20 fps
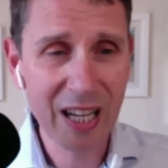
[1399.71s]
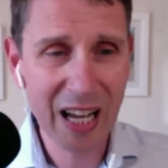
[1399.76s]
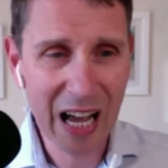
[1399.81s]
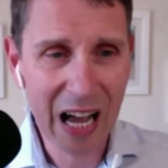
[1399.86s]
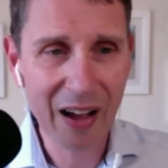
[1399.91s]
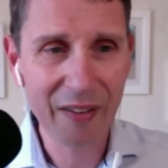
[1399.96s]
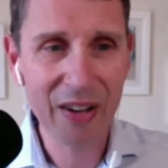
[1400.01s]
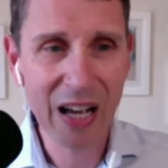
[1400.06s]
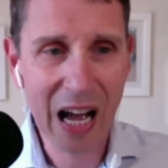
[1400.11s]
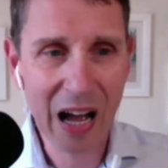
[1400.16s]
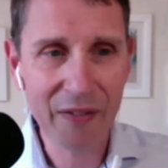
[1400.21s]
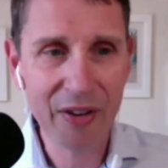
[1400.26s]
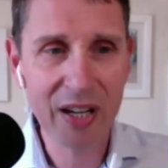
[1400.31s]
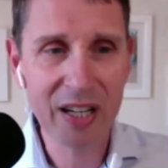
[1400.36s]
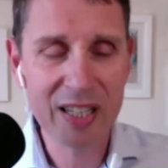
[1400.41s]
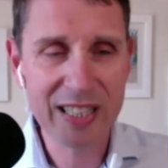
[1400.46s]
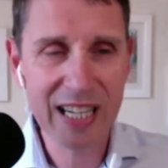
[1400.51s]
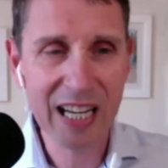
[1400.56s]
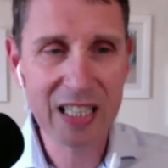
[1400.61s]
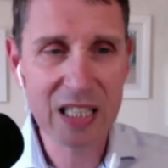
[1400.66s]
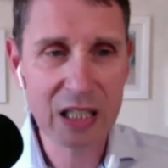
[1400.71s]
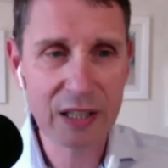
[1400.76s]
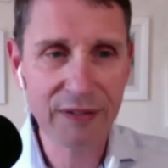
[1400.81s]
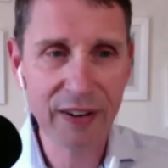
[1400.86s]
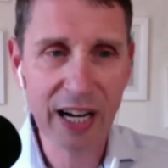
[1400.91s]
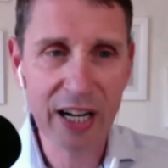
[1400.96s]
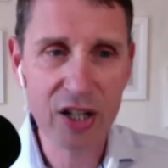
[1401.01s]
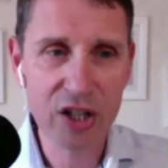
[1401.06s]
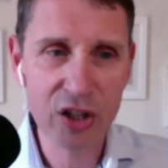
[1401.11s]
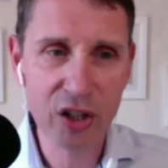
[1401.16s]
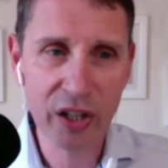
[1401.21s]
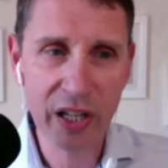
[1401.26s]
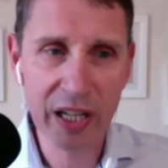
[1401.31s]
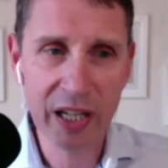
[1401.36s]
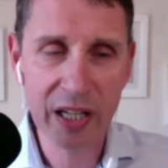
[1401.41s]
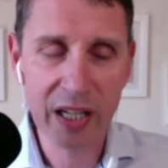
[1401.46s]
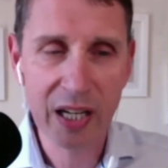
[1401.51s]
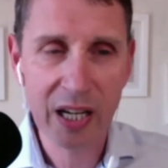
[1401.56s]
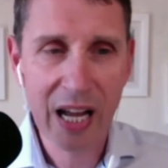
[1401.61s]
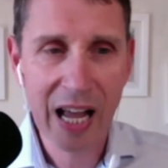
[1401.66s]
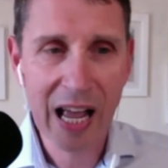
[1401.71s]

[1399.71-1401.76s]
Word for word: ha having satisfaction in